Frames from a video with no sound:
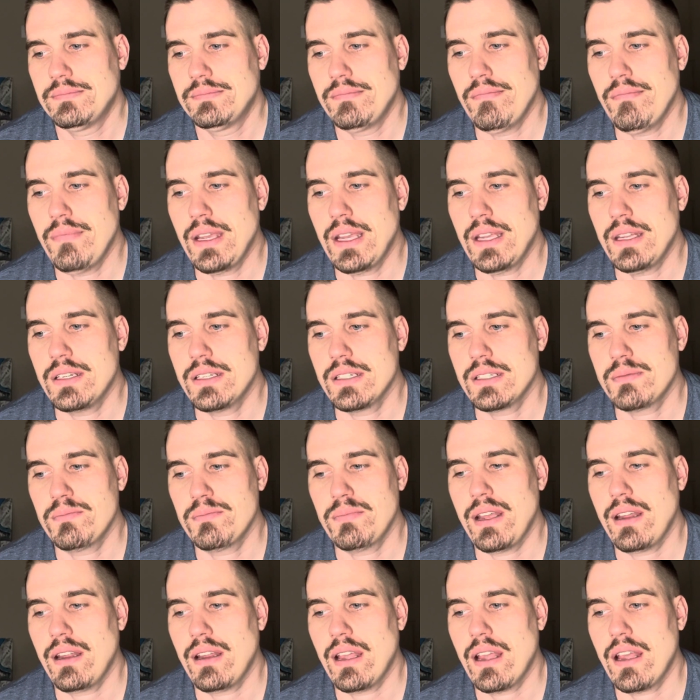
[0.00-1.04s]
me just
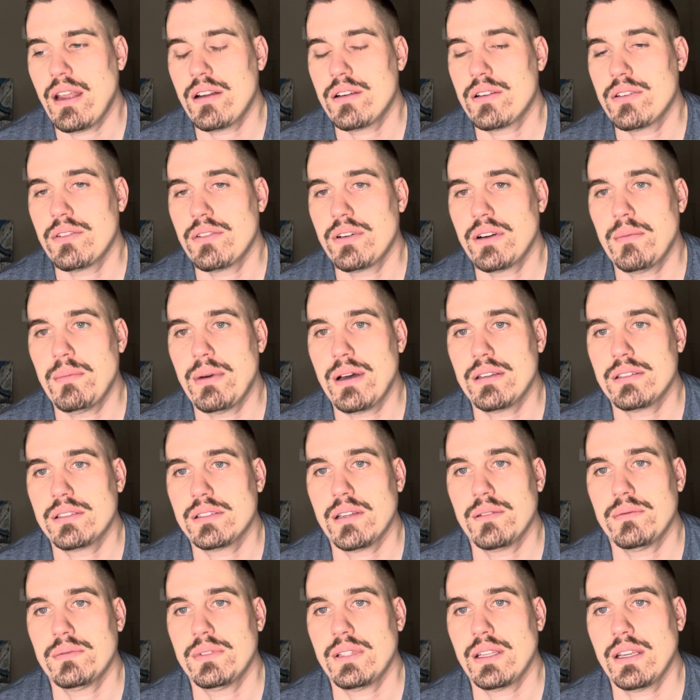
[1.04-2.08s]
being ignorant about
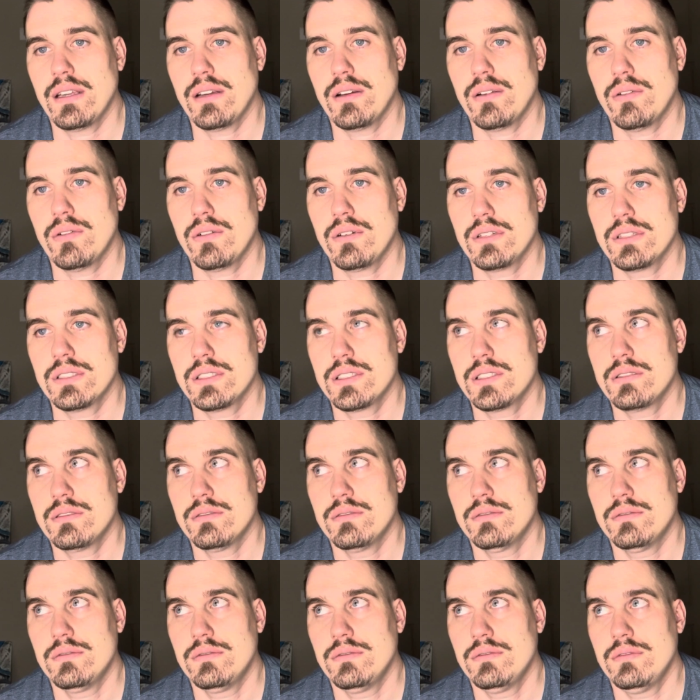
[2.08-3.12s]
something or,
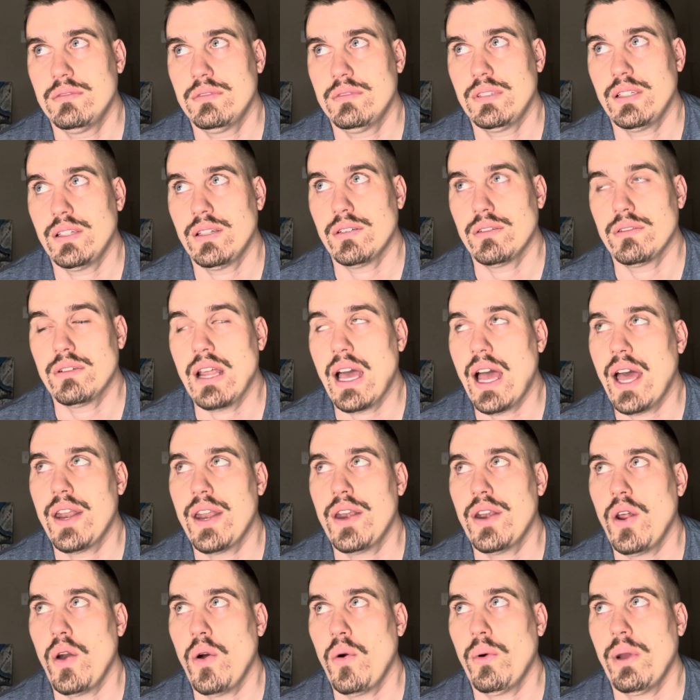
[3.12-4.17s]
not
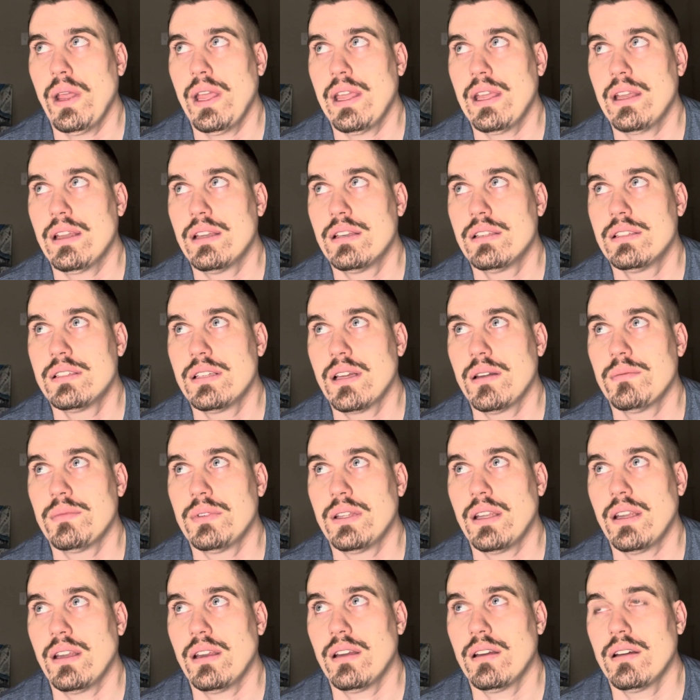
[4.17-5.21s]
knowing
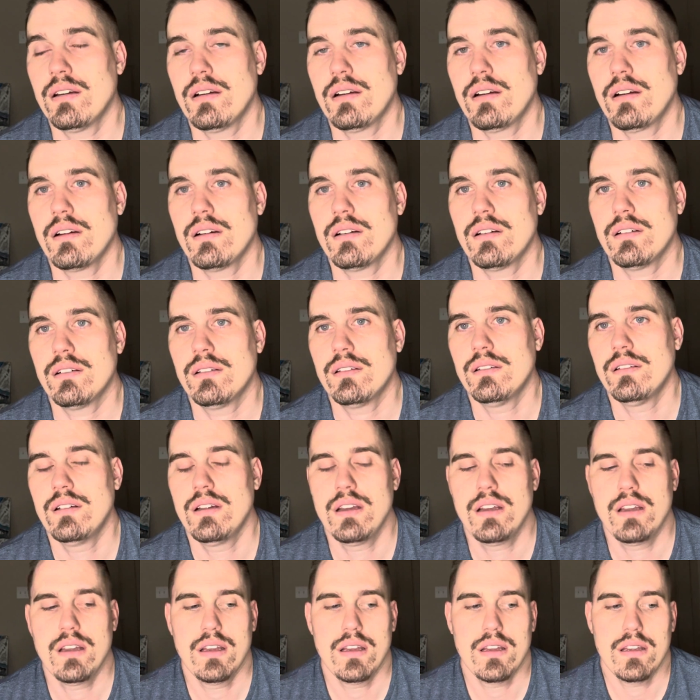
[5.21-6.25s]
something or
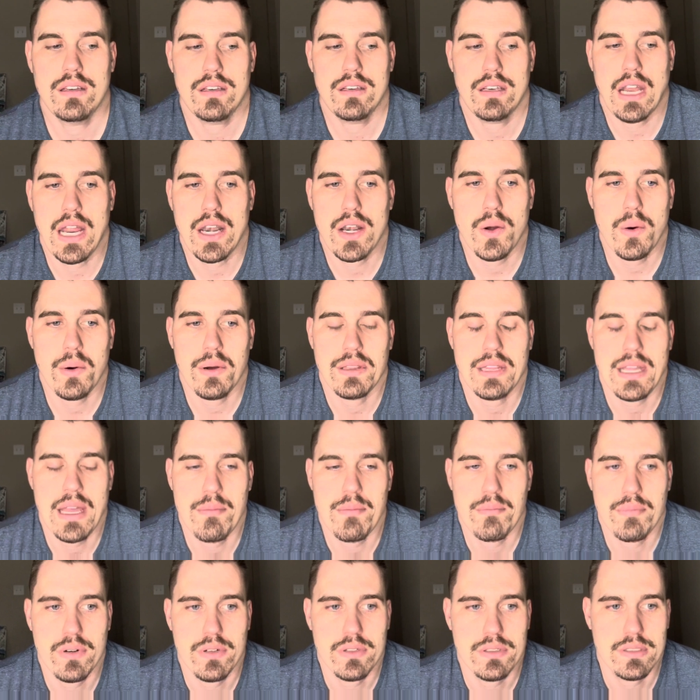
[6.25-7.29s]
not knowing that
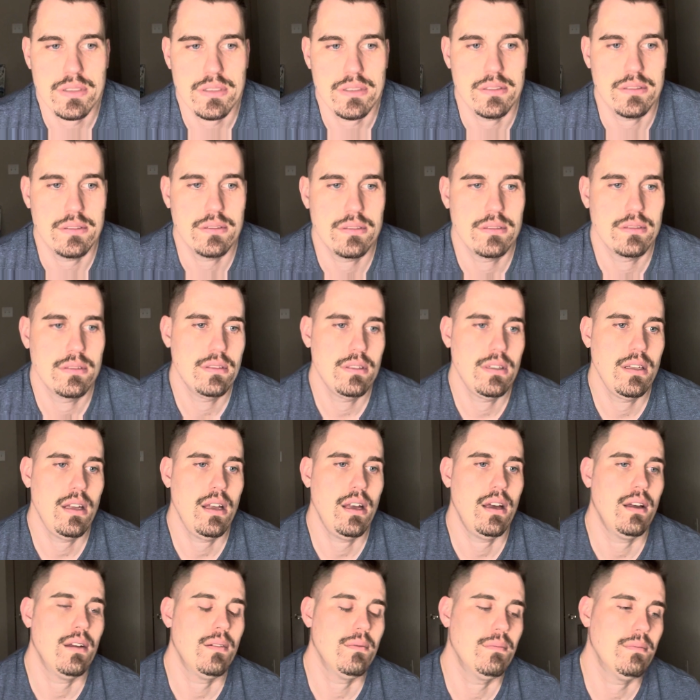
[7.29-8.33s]
person.
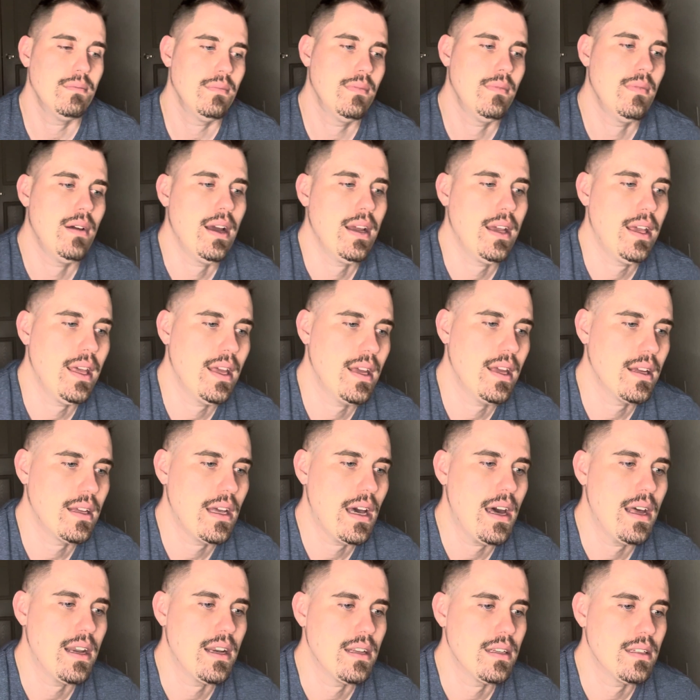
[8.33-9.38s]
I get
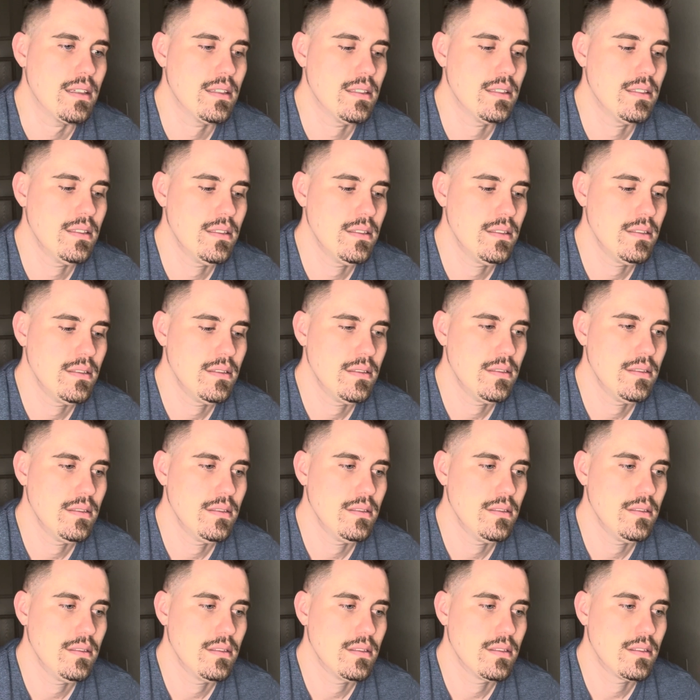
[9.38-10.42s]
kind of
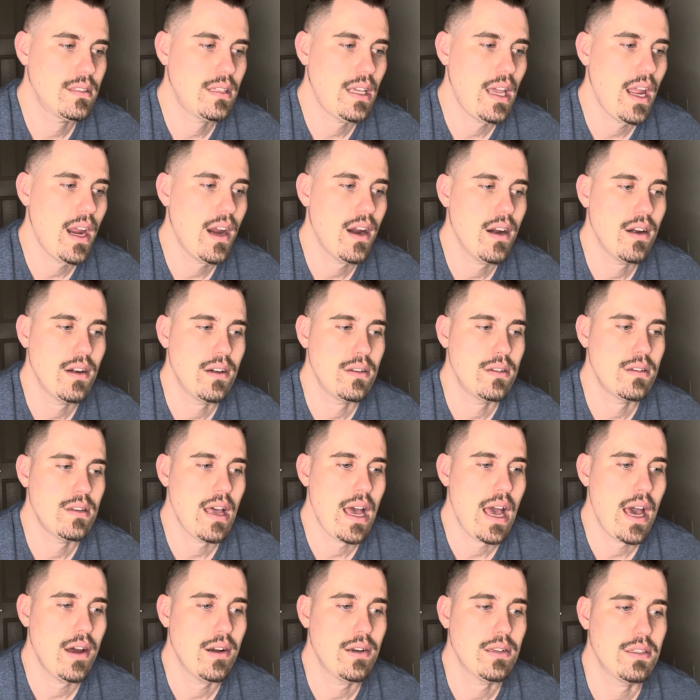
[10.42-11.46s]
scared
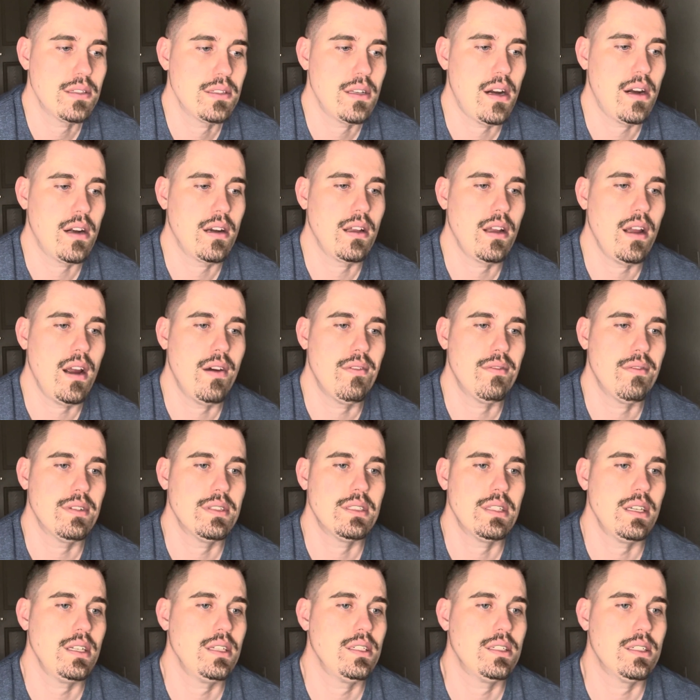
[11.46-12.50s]
how to start a
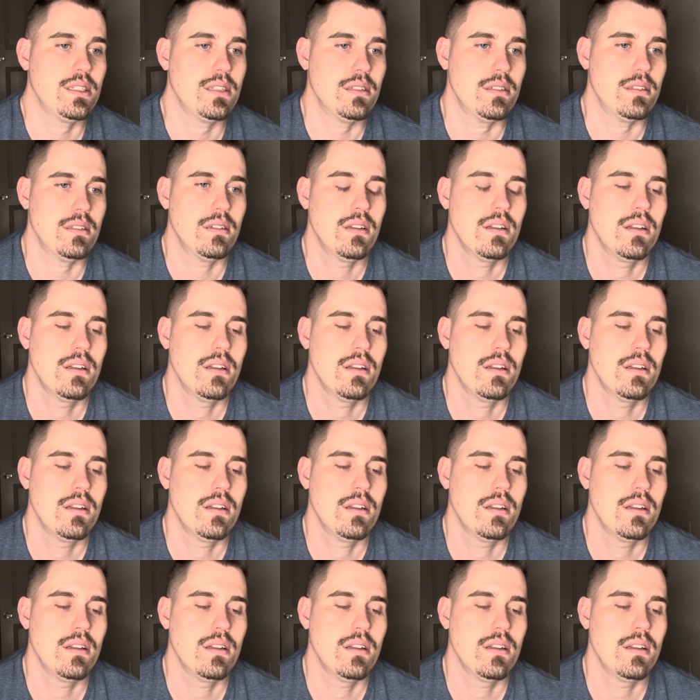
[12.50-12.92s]
conversation.